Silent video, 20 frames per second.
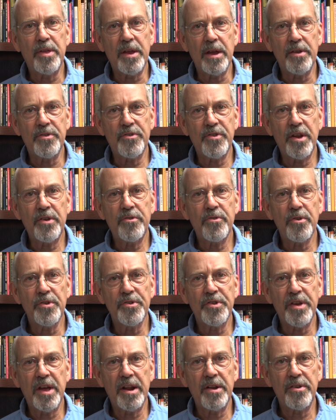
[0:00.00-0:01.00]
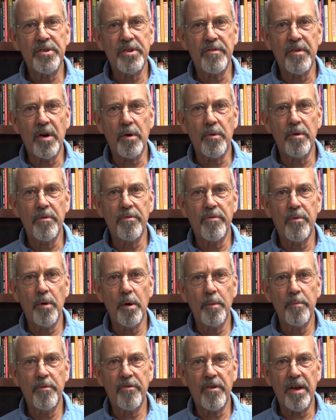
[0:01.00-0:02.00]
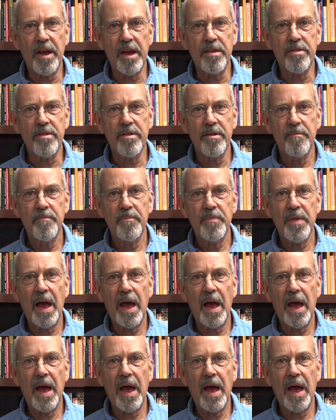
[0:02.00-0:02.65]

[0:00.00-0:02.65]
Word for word: the essential tenets of our Reformed faith